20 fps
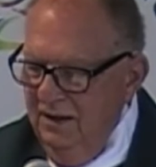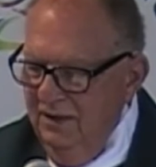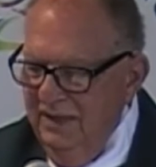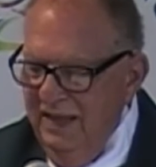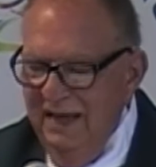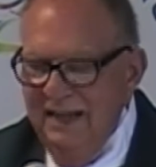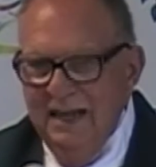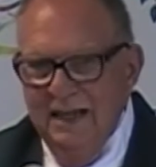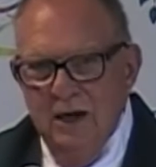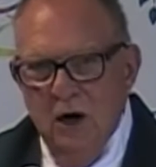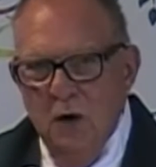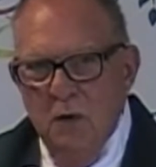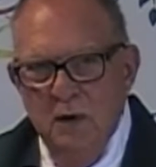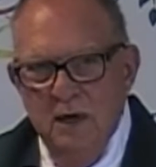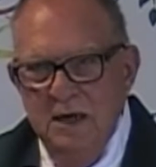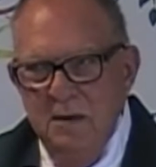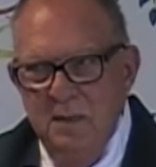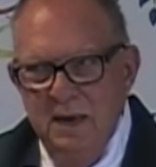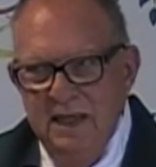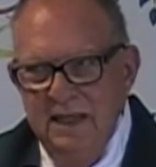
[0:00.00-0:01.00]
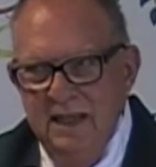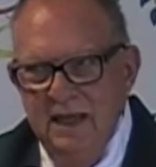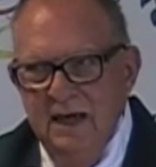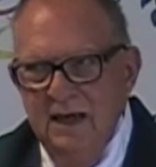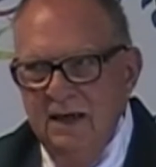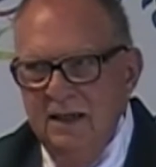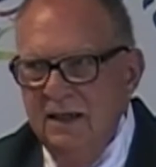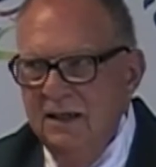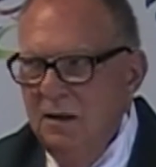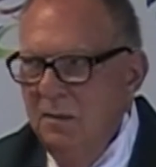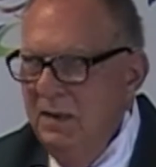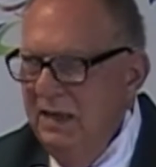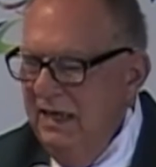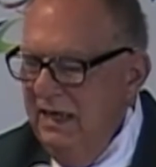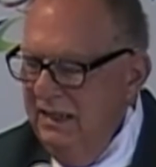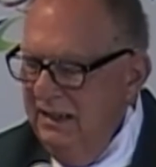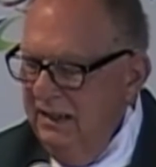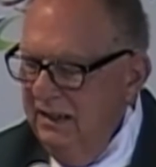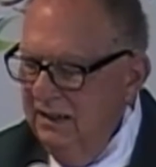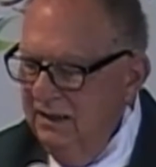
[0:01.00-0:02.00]
That had already been done at the
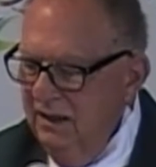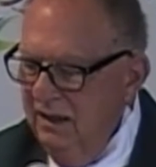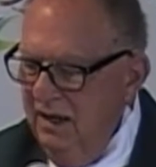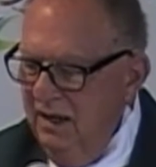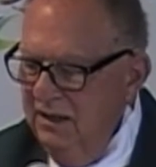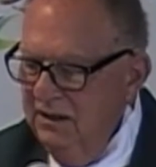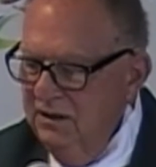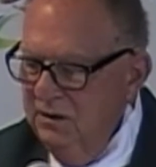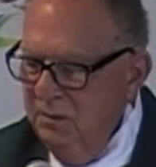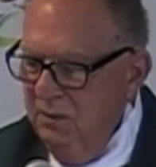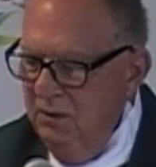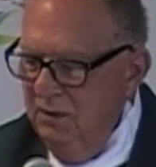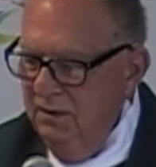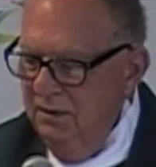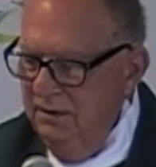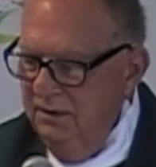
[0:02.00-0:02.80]
beginning of the gospel.